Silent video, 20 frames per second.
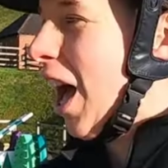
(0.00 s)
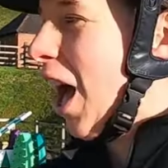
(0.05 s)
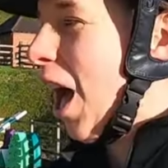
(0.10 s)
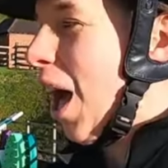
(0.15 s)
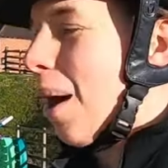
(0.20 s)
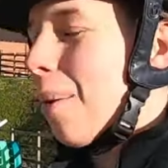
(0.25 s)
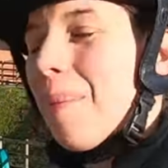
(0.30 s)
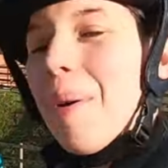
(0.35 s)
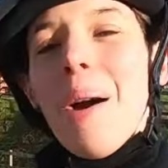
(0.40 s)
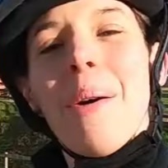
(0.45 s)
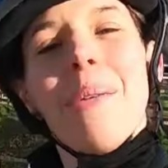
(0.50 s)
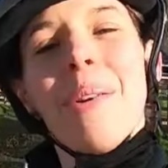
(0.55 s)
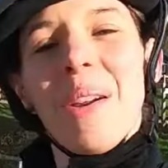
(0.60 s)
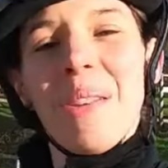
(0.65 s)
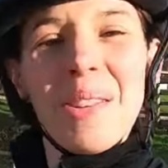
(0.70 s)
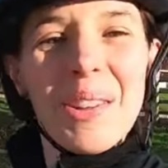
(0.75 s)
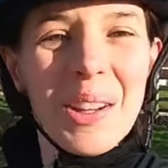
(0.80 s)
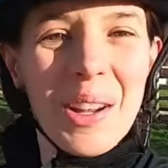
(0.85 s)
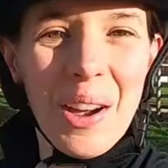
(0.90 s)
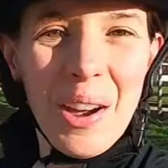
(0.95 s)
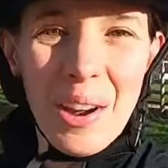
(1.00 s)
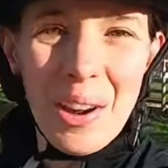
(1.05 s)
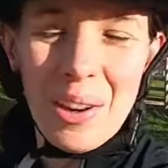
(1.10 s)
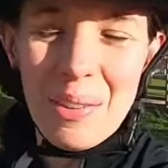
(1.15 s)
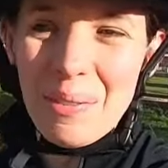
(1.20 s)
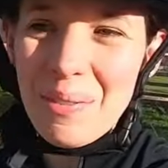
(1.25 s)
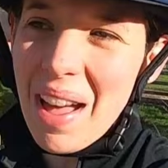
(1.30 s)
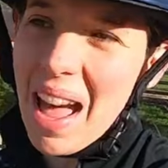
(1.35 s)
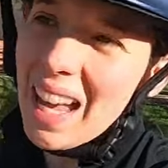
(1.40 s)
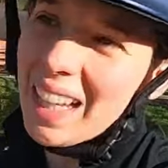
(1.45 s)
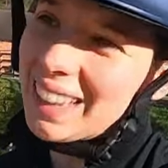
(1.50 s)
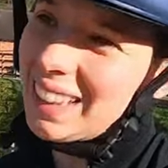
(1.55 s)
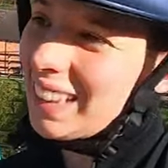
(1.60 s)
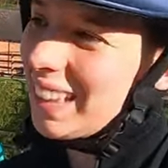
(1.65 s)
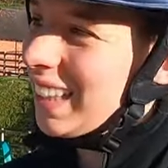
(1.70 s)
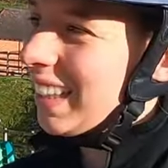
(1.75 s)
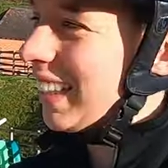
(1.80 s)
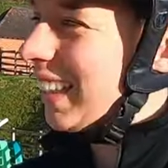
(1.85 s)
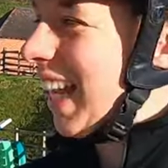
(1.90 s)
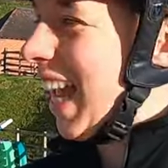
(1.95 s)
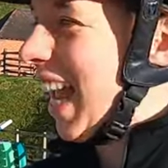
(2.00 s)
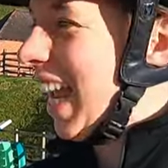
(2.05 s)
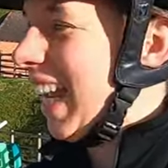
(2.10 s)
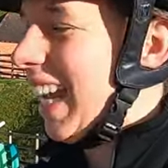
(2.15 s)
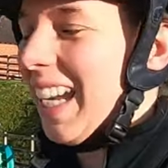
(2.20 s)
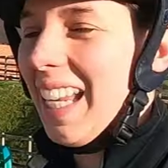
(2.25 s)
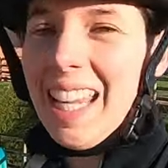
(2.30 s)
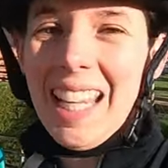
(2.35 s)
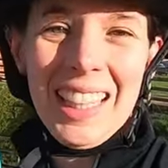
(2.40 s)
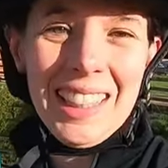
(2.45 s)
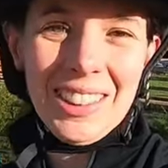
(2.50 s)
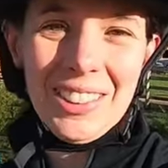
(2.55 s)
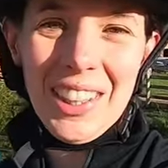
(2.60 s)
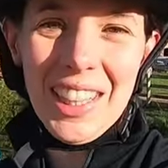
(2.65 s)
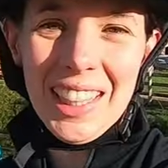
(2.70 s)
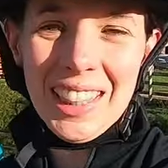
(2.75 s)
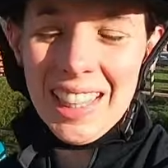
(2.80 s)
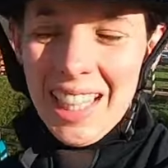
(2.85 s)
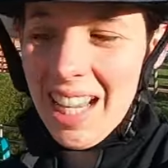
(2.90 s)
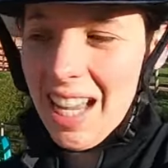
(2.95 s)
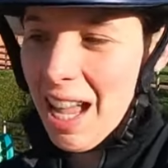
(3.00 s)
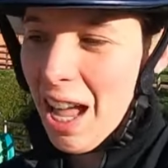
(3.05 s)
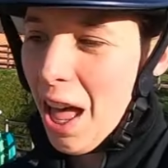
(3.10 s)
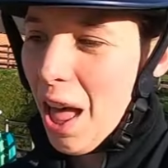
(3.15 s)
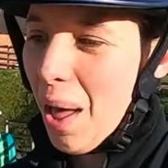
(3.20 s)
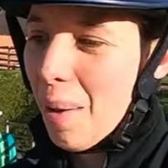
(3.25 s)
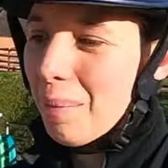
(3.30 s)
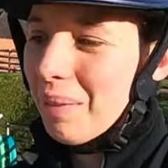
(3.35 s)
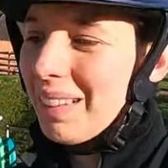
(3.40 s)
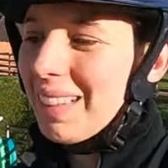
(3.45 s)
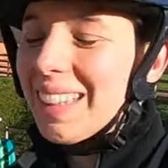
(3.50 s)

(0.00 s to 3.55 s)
Um, we will go back to the day at Kingswood um,